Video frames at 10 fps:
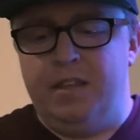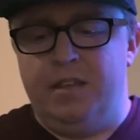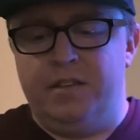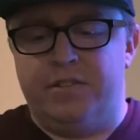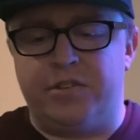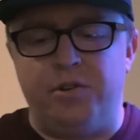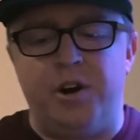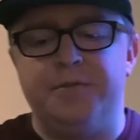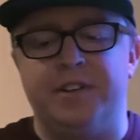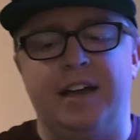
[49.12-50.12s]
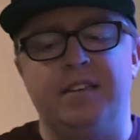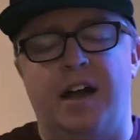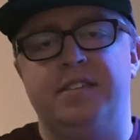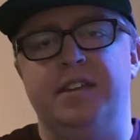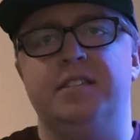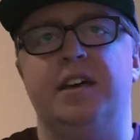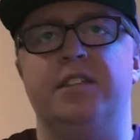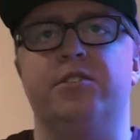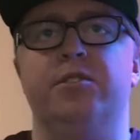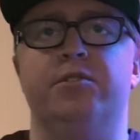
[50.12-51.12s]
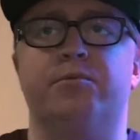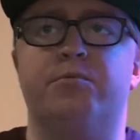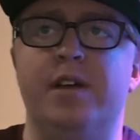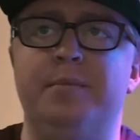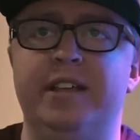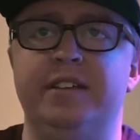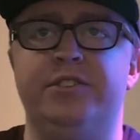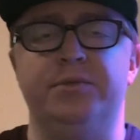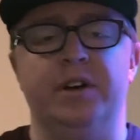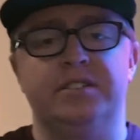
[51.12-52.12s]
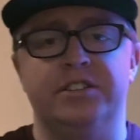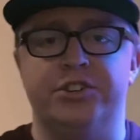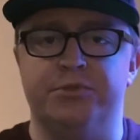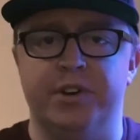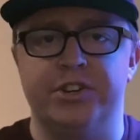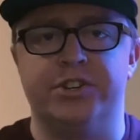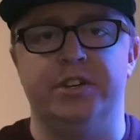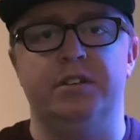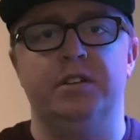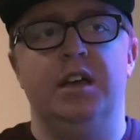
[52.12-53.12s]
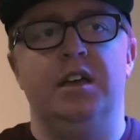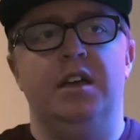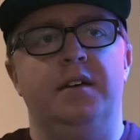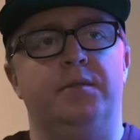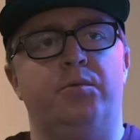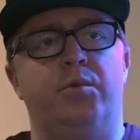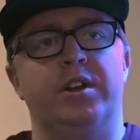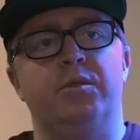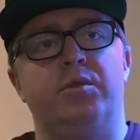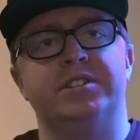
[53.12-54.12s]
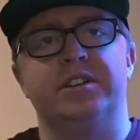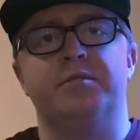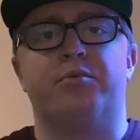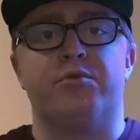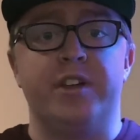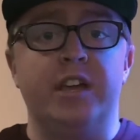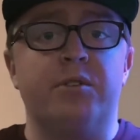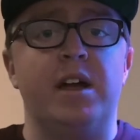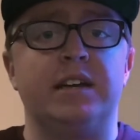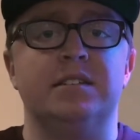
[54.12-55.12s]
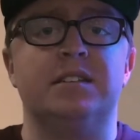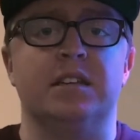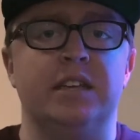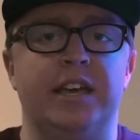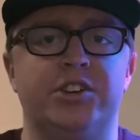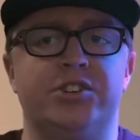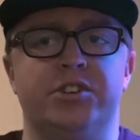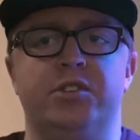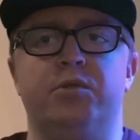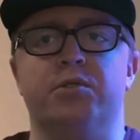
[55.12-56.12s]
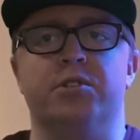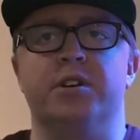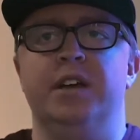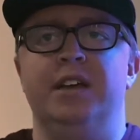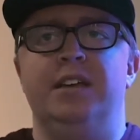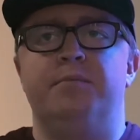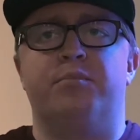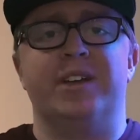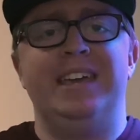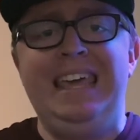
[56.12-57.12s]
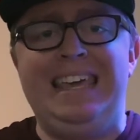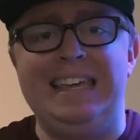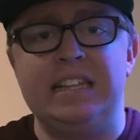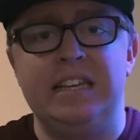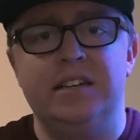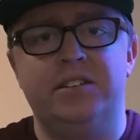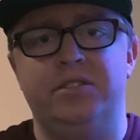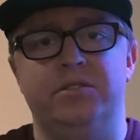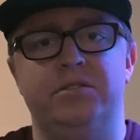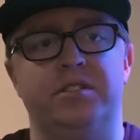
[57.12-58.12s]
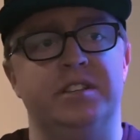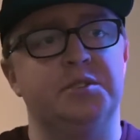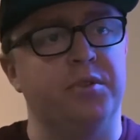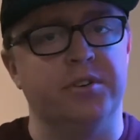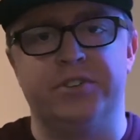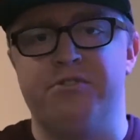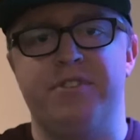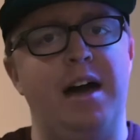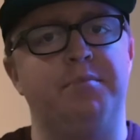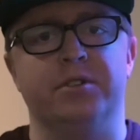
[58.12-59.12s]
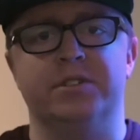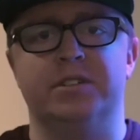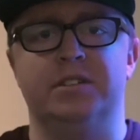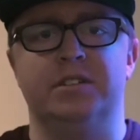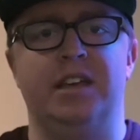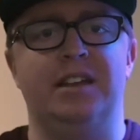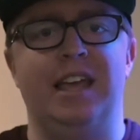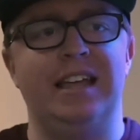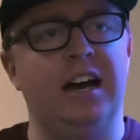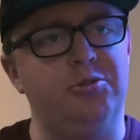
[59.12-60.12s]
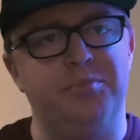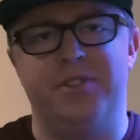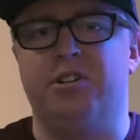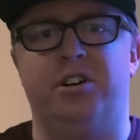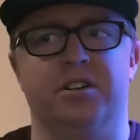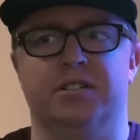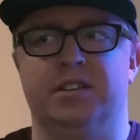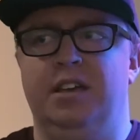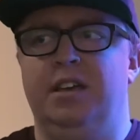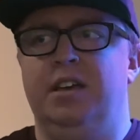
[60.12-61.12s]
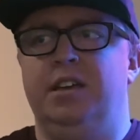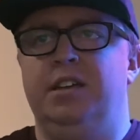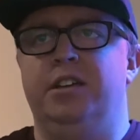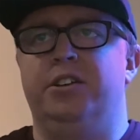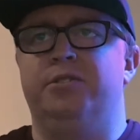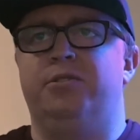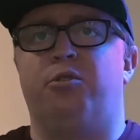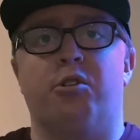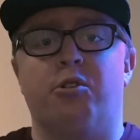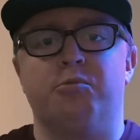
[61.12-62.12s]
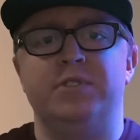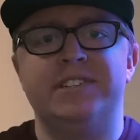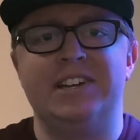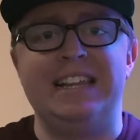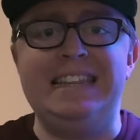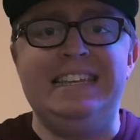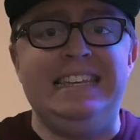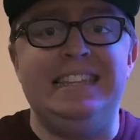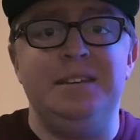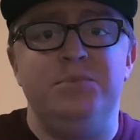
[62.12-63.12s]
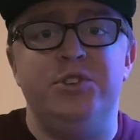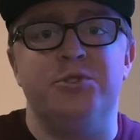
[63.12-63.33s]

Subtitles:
so often I think that the remedy to a situation, what's going to bring reconciliation or bring healing to this person or that person and help their heart, you know, or what's going to lead them to